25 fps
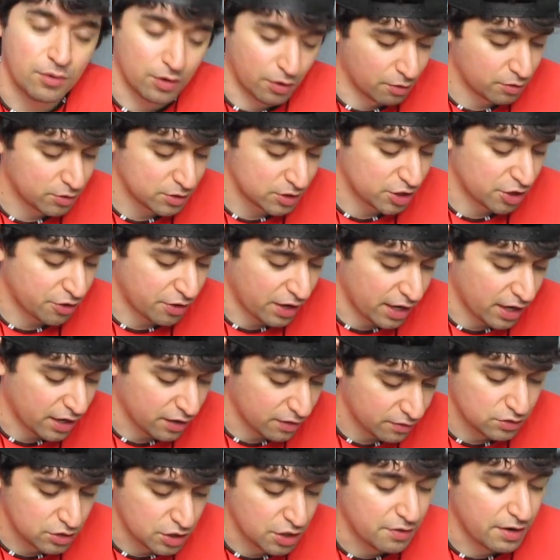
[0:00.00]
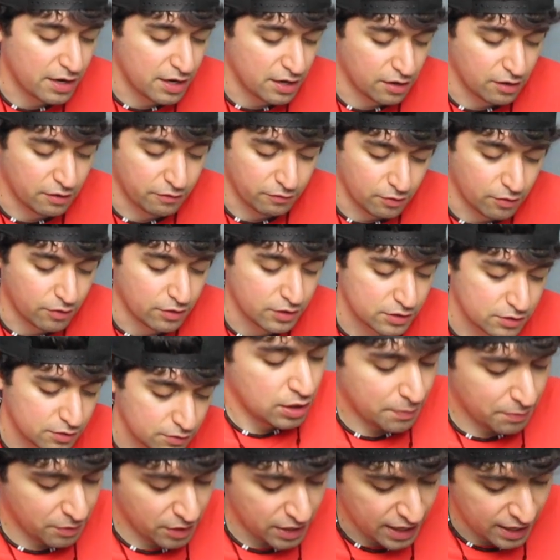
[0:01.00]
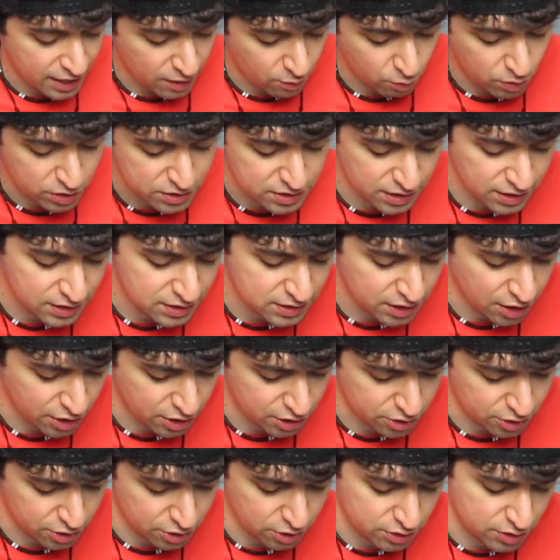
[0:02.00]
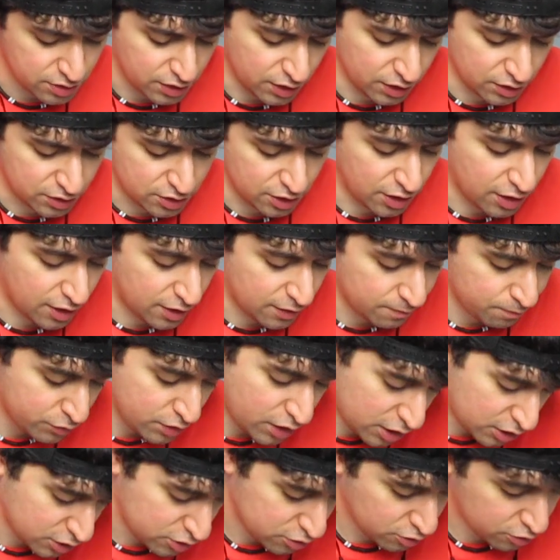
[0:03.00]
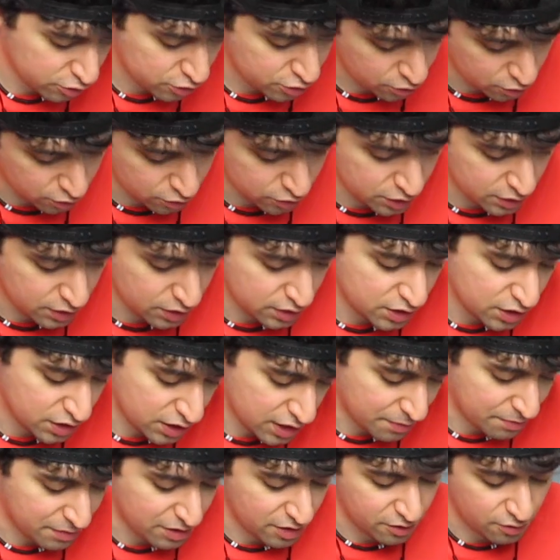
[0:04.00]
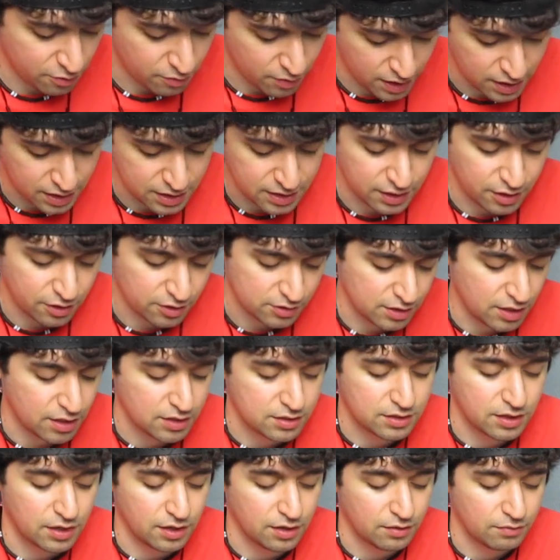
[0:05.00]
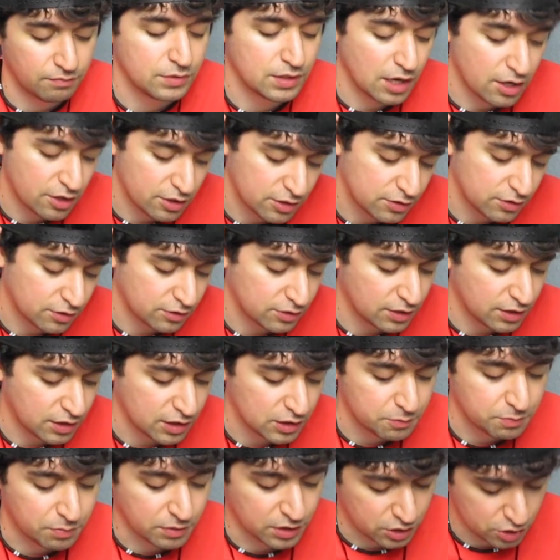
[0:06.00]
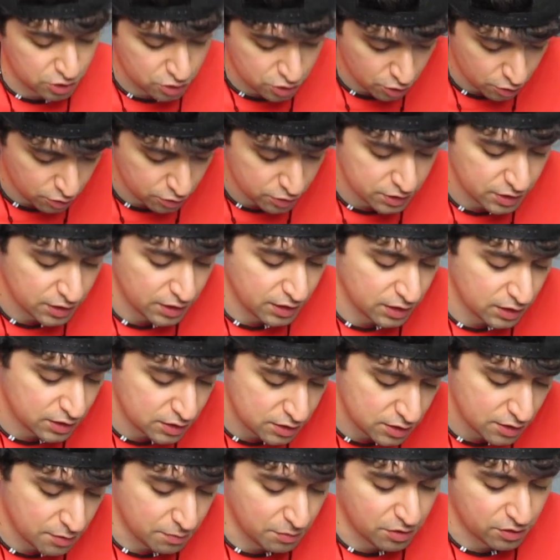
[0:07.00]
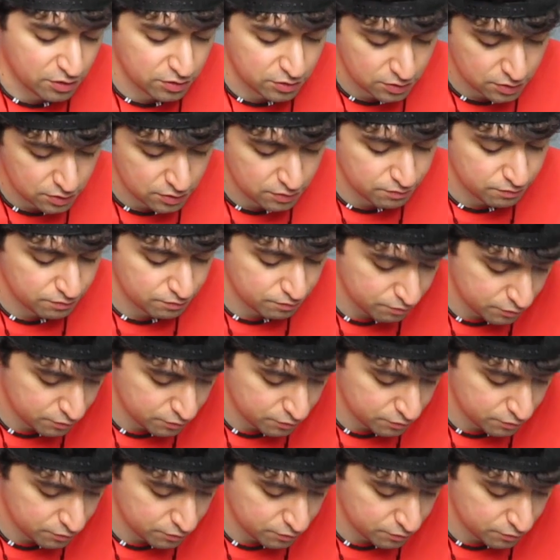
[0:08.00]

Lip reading: We're going with Jiraiya. Jiraiya, of course. Number 9. Which of these characters eats a lot? Naruto, Choji, Chikamaru, Rock Lee, or Sasuke? Naruto does, but Choji eats the most.